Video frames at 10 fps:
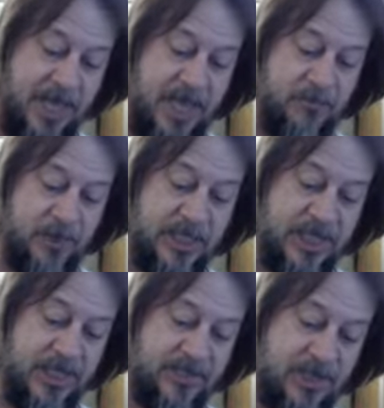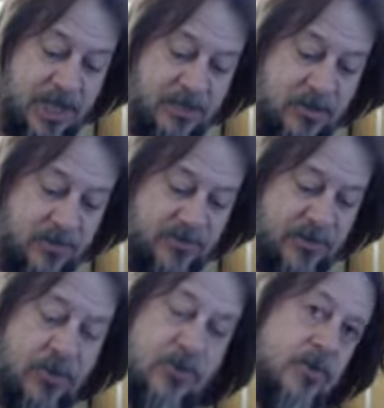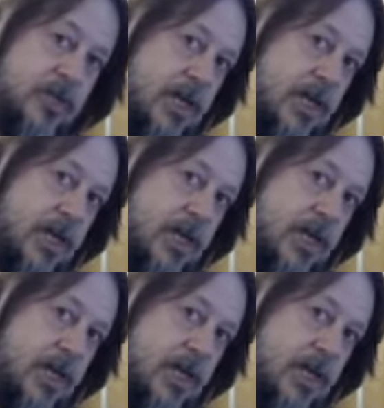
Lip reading: And when I say don't vote,